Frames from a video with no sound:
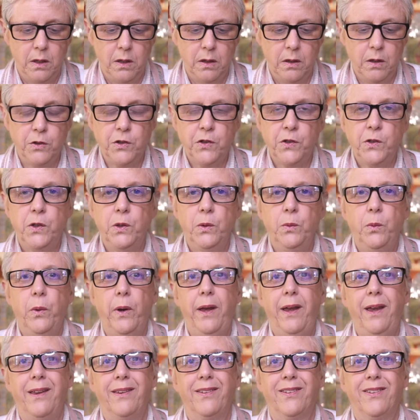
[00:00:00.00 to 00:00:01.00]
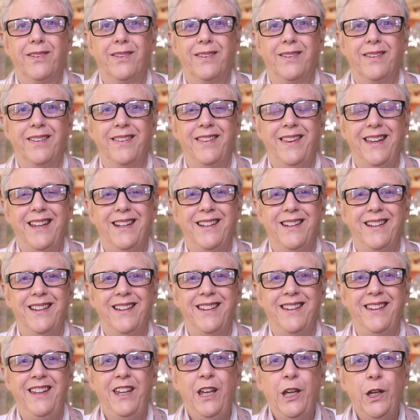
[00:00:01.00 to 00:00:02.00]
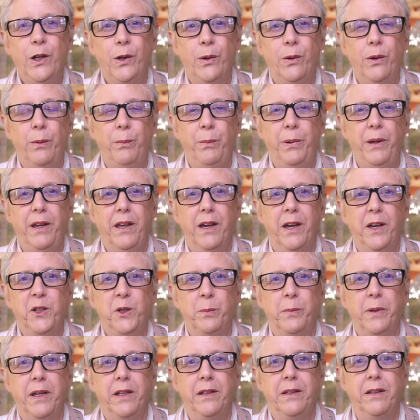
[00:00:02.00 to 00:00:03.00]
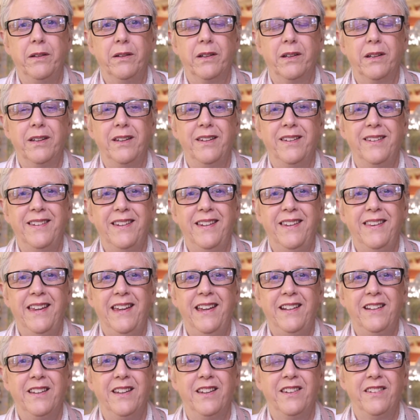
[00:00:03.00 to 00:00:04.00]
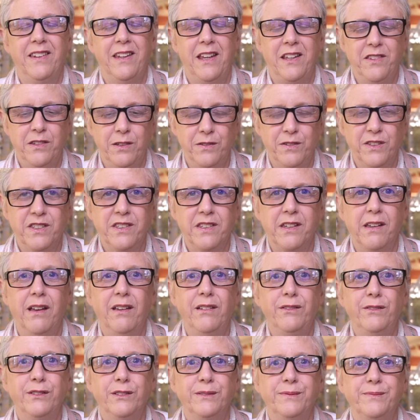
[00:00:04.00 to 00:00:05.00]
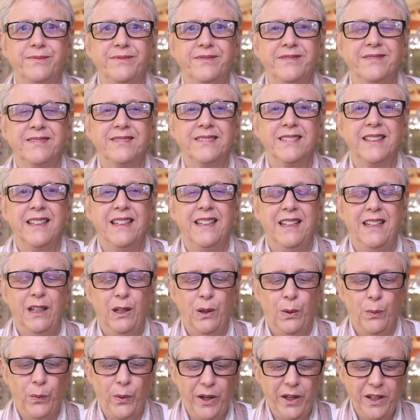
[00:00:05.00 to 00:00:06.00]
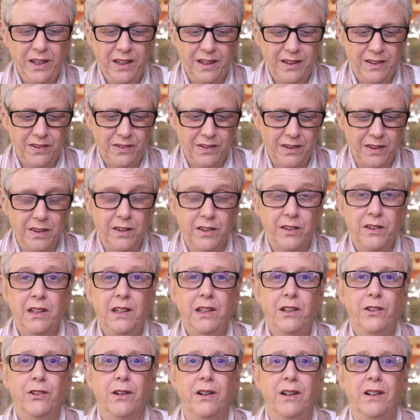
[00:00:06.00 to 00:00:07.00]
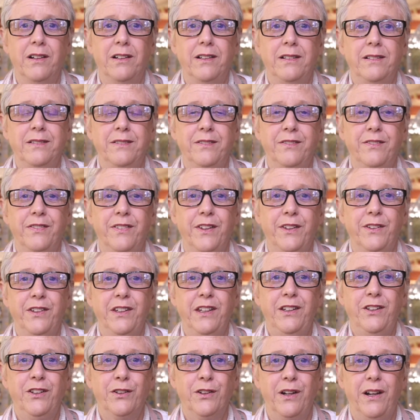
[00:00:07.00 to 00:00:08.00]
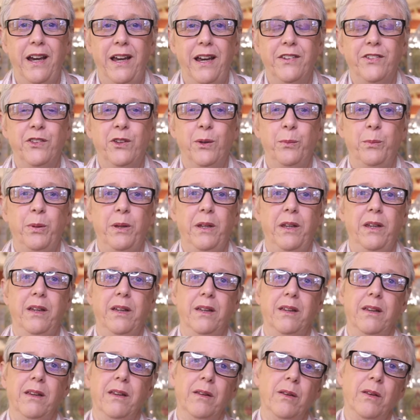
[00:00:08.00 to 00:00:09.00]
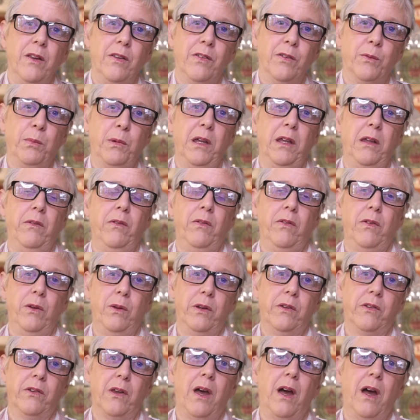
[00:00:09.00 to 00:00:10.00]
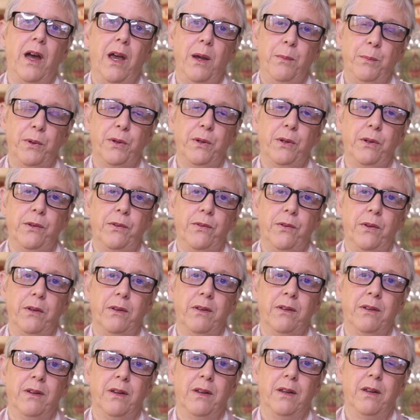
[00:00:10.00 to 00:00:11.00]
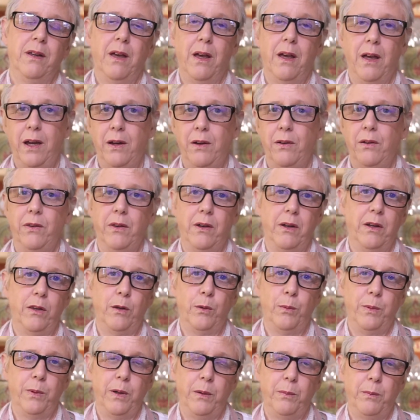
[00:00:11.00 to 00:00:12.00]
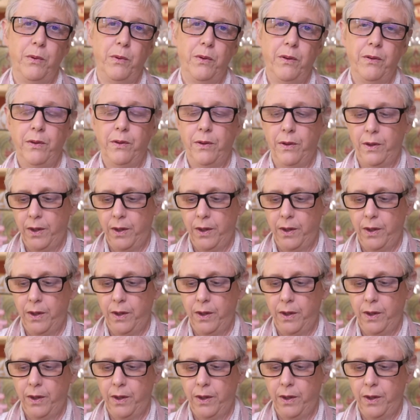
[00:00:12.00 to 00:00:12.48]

There's two ways that ego are being undermined here. Can you see that? The sense of self. One is in the teacher. The teacher is being viewed as a high person, higher than other people.